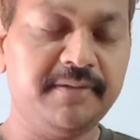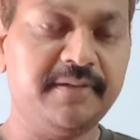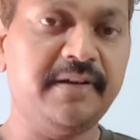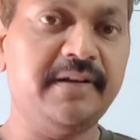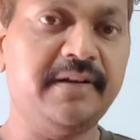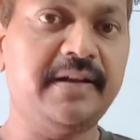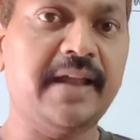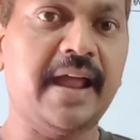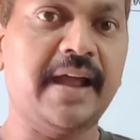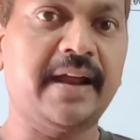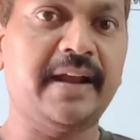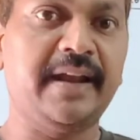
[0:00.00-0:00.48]

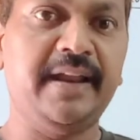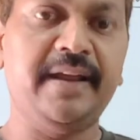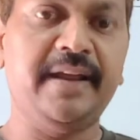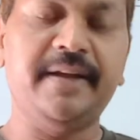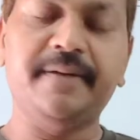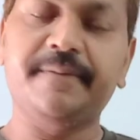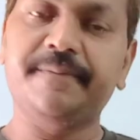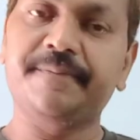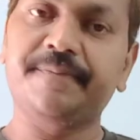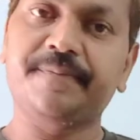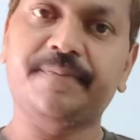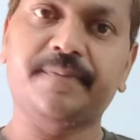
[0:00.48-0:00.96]

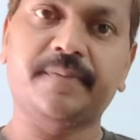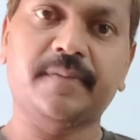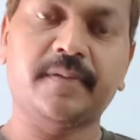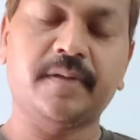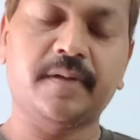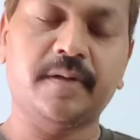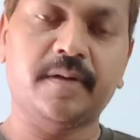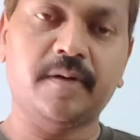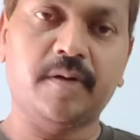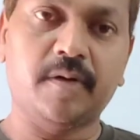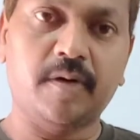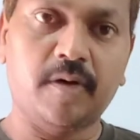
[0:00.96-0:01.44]
technique
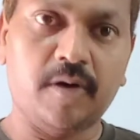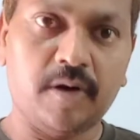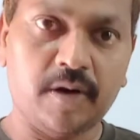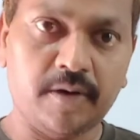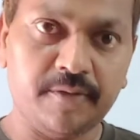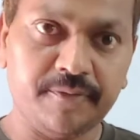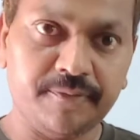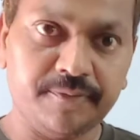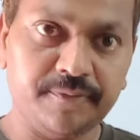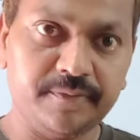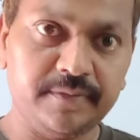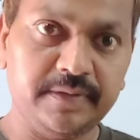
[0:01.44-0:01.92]

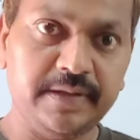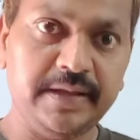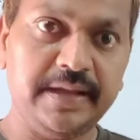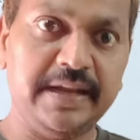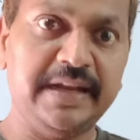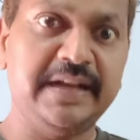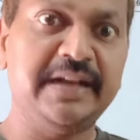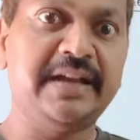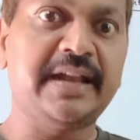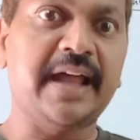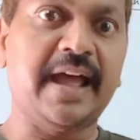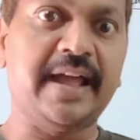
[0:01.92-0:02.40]
of the
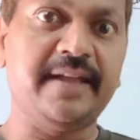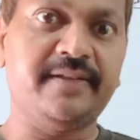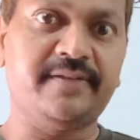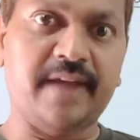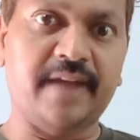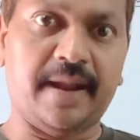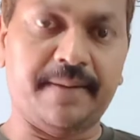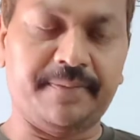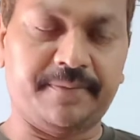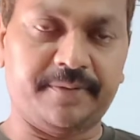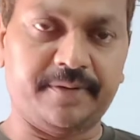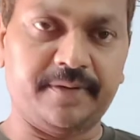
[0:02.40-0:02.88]
entire
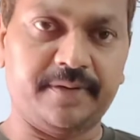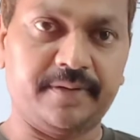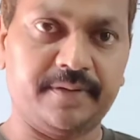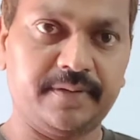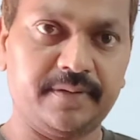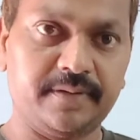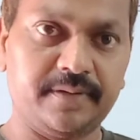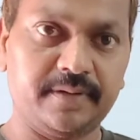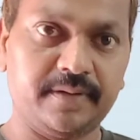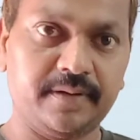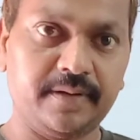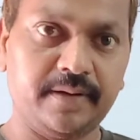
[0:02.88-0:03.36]
chapter.
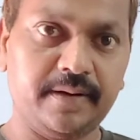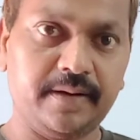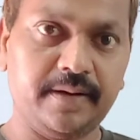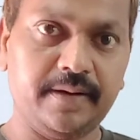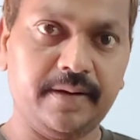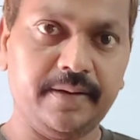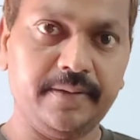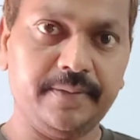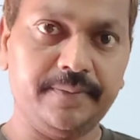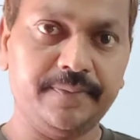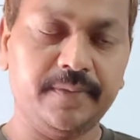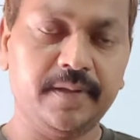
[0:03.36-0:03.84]

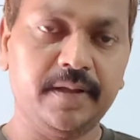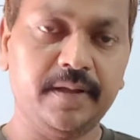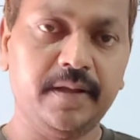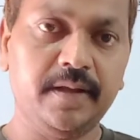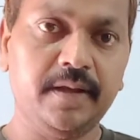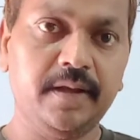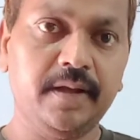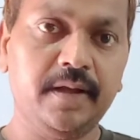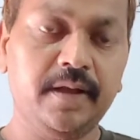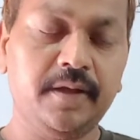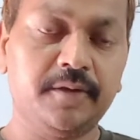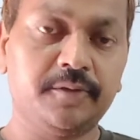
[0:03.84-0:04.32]
Clear?
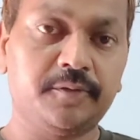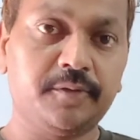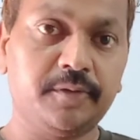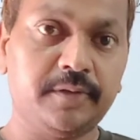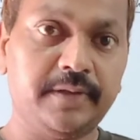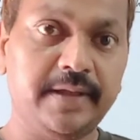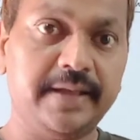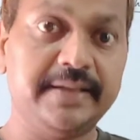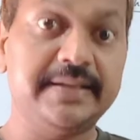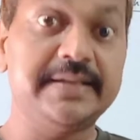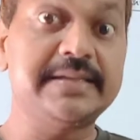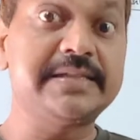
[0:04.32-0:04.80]
So
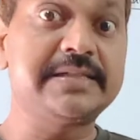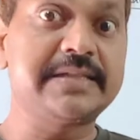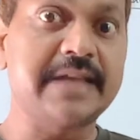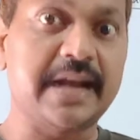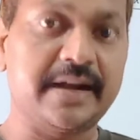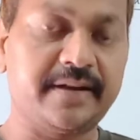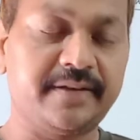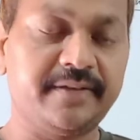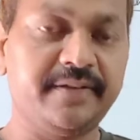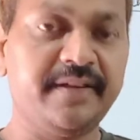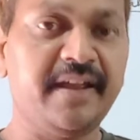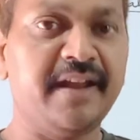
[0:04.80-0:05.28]
there is
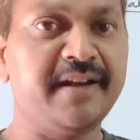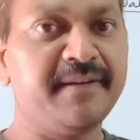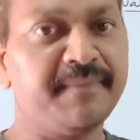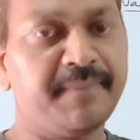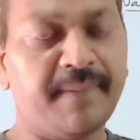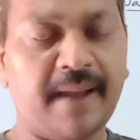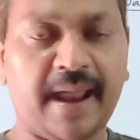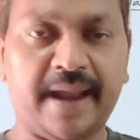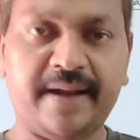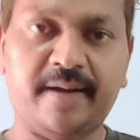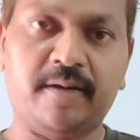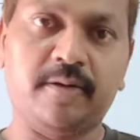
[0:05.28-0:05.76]
strategy and
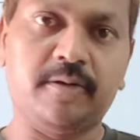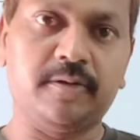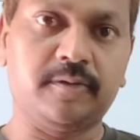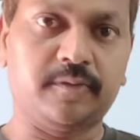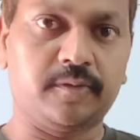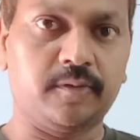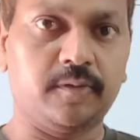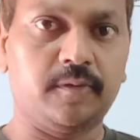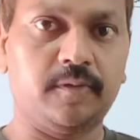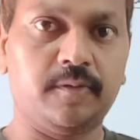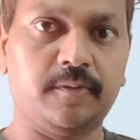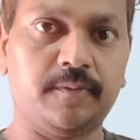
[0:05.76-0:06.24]
plan
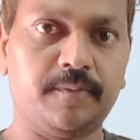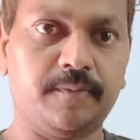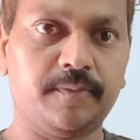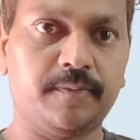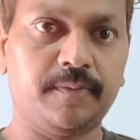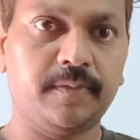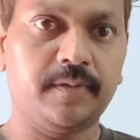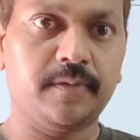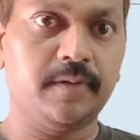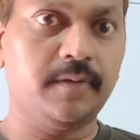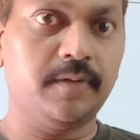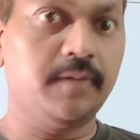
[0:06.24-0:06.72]
also.
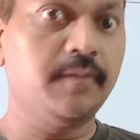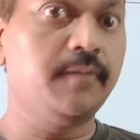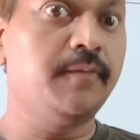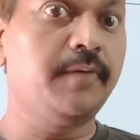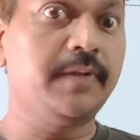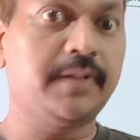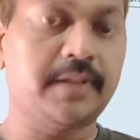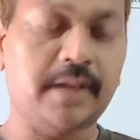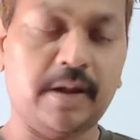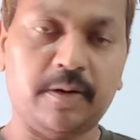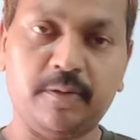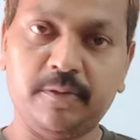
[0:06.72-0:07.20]

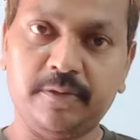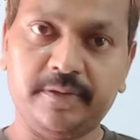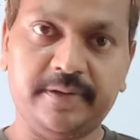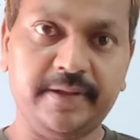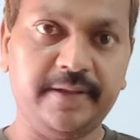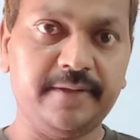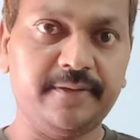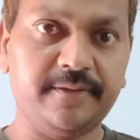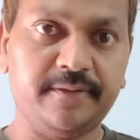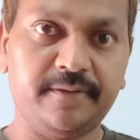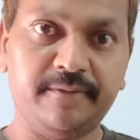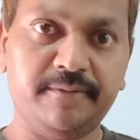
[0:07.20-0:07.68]
Without
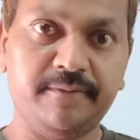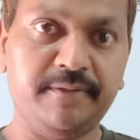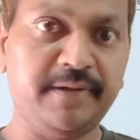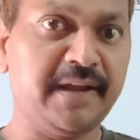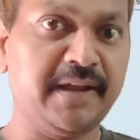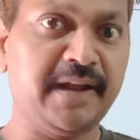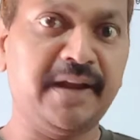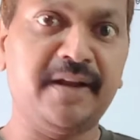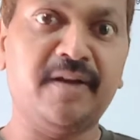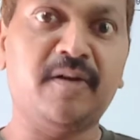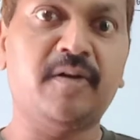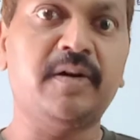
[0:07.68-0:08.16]
this, we
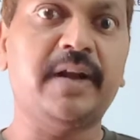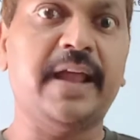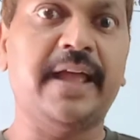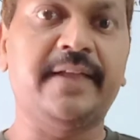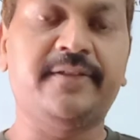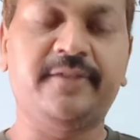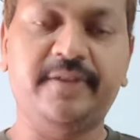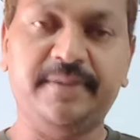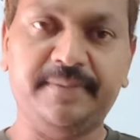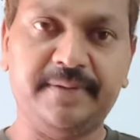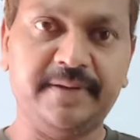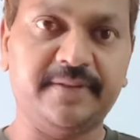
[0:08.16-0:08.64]
cannot
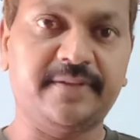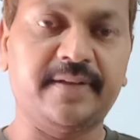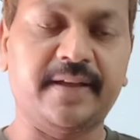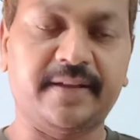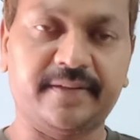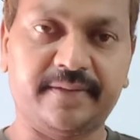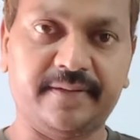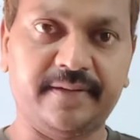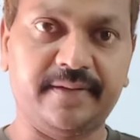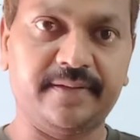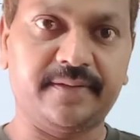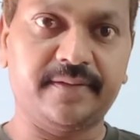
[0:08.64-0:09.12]
achieve the
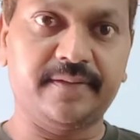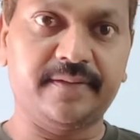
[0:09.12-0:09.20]
success.